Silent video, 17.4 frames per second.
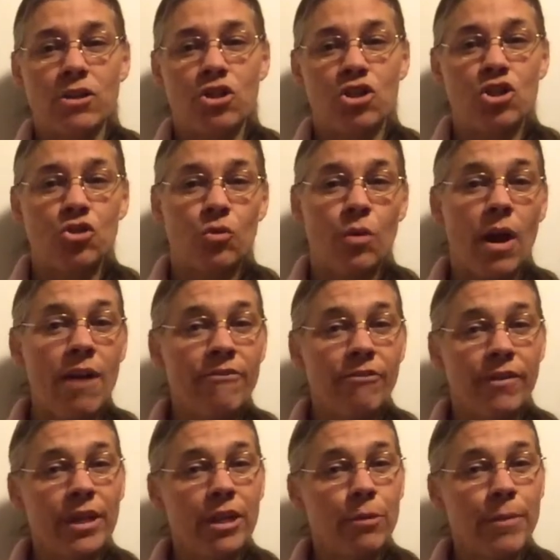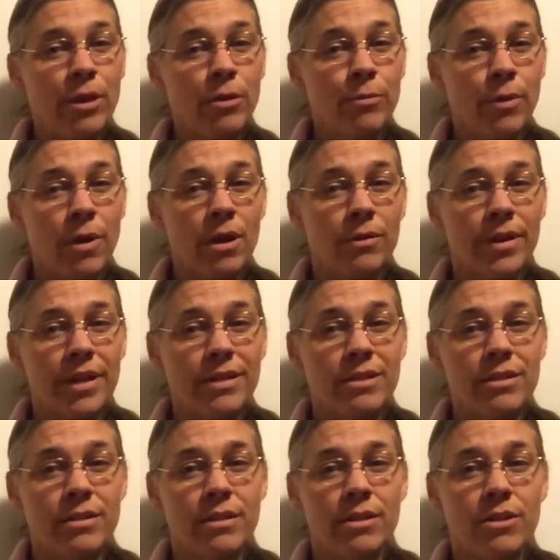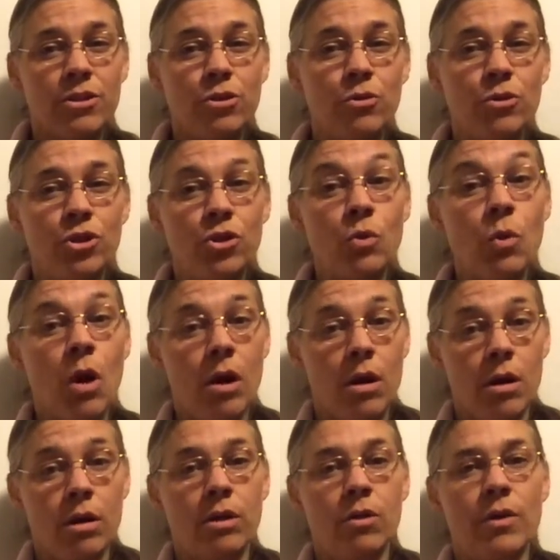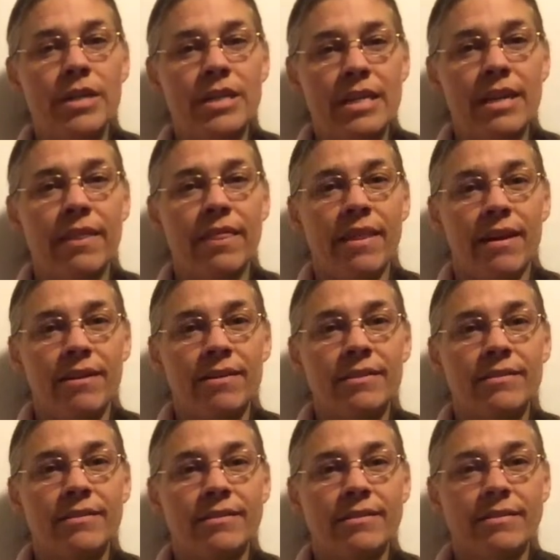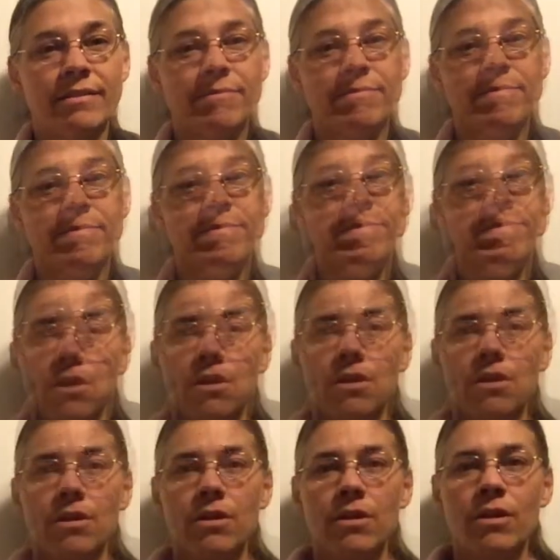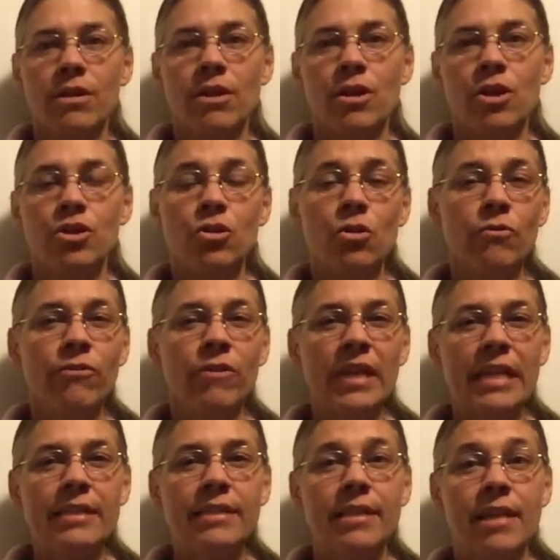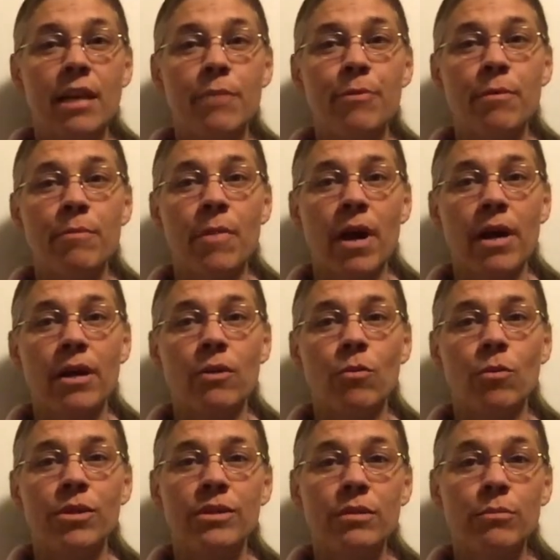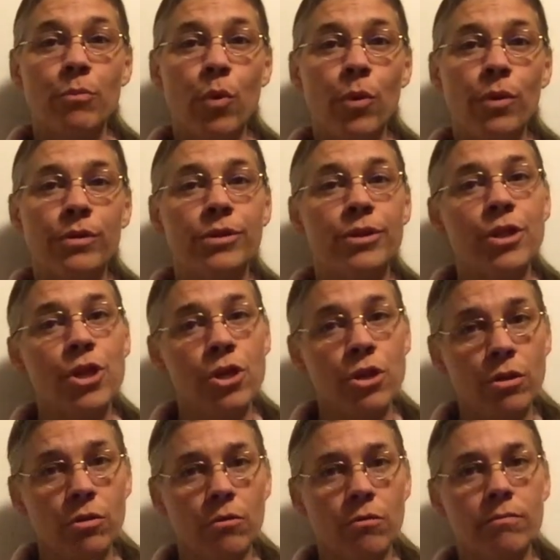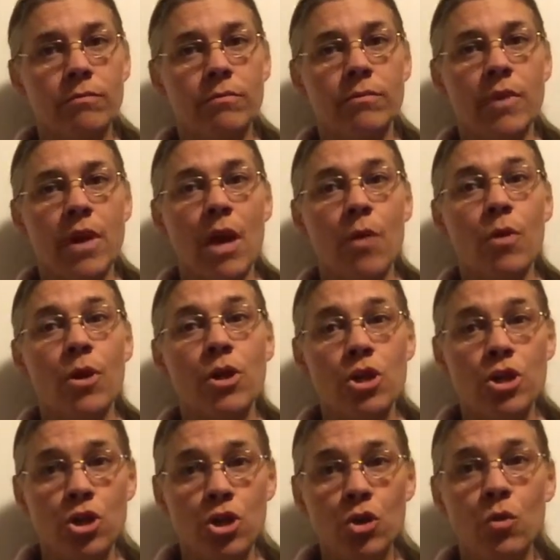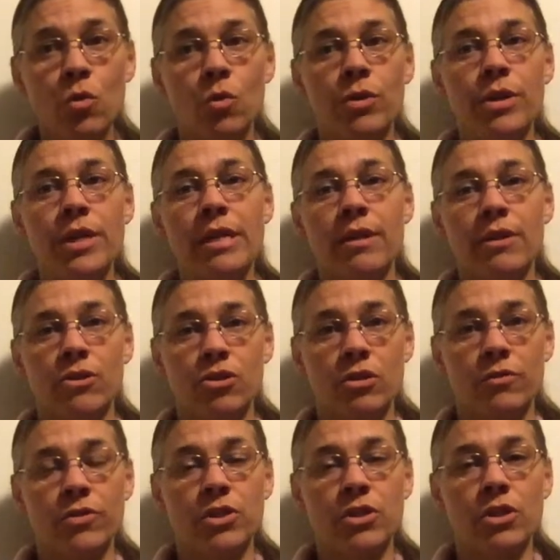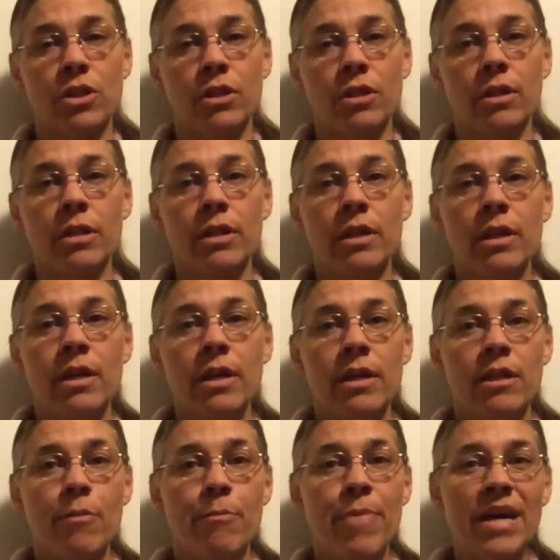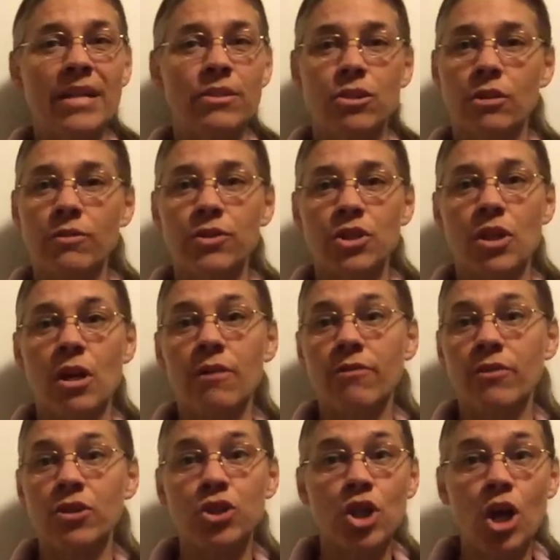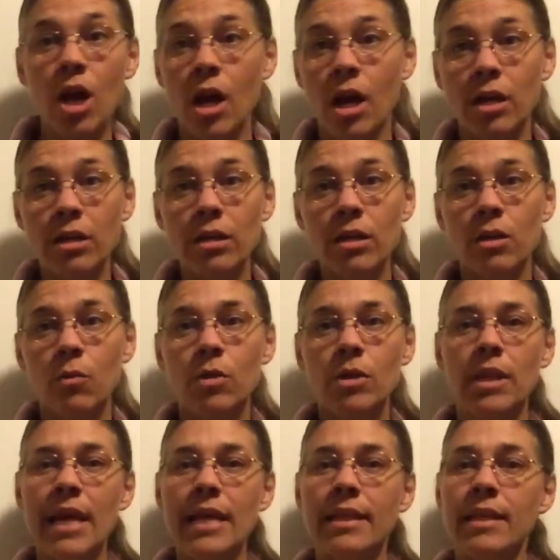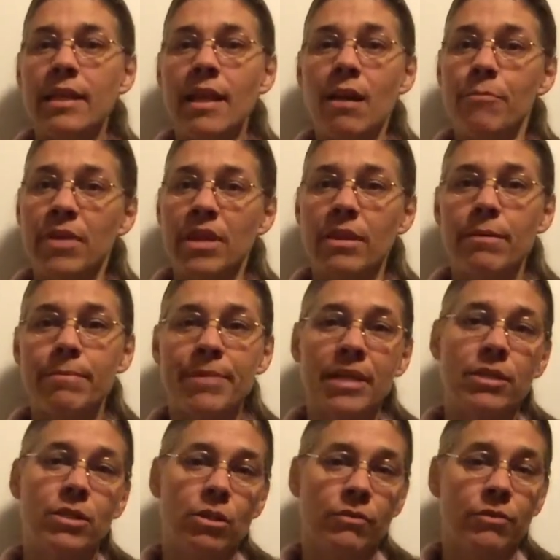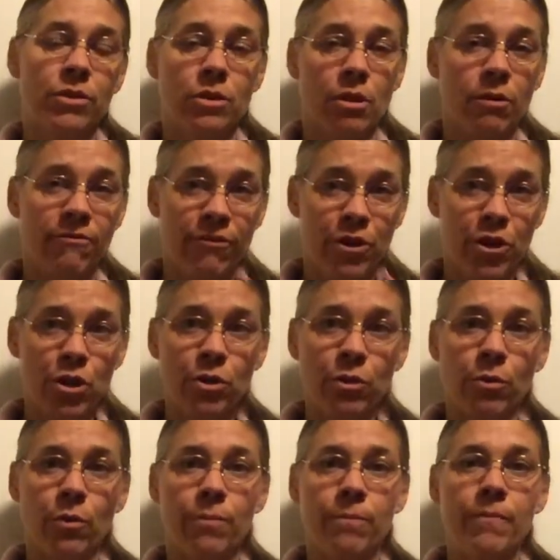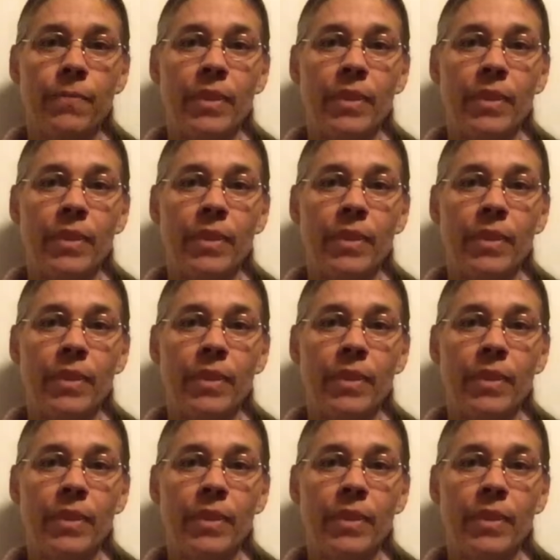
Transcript: and strive for incremental progress, you too are going to get there. Don't forget to keep in mind what is important to you and what you need in a service dog. The best service dog for John will likely not be the best service dog for you.